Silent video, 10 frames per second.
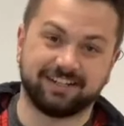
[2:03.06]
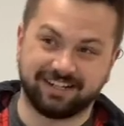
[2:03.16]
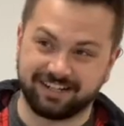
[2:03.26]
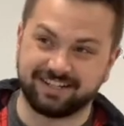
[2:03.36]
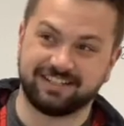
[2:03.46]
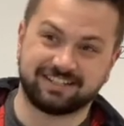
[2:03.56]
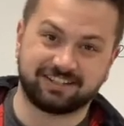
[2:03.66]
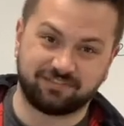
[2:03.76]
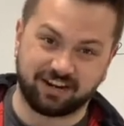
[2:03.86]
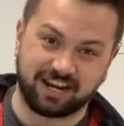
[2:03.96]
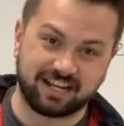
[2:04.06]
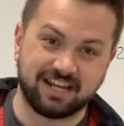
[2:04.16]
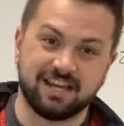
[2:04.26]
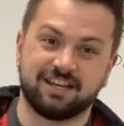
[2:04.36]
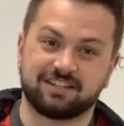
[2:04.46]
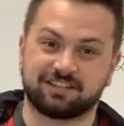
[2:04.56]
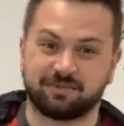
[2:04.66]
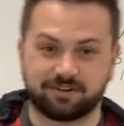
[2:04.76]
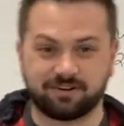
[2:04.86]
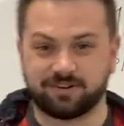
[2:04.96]
it is fake. So
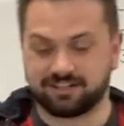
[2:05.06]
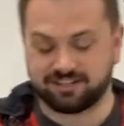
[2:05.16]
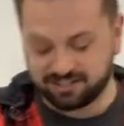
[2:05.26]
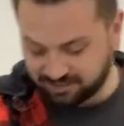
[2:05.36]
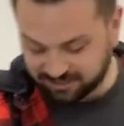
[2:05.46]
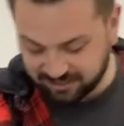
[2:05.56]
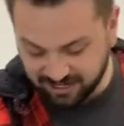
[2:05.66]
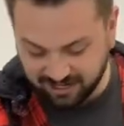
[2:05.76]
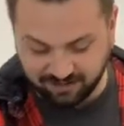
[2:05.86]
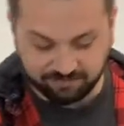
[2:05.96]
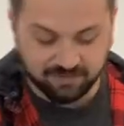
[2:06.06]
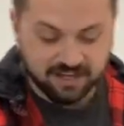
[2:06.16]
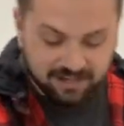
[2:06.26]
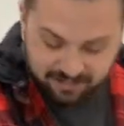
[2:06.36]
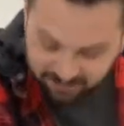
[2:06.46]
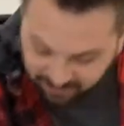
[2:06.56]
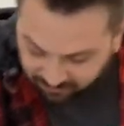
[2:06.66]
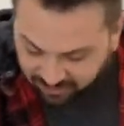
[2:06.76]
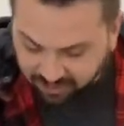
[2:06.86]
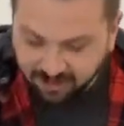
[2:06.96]
we're going to just kind of shove
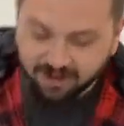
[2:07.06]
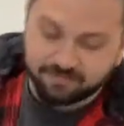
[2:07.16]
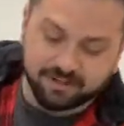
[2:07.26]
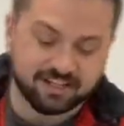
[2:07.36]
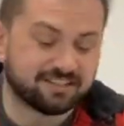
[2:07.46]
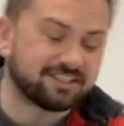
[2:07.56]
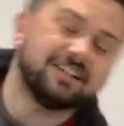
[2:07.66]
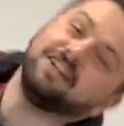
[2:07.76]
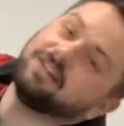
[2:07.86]
that off because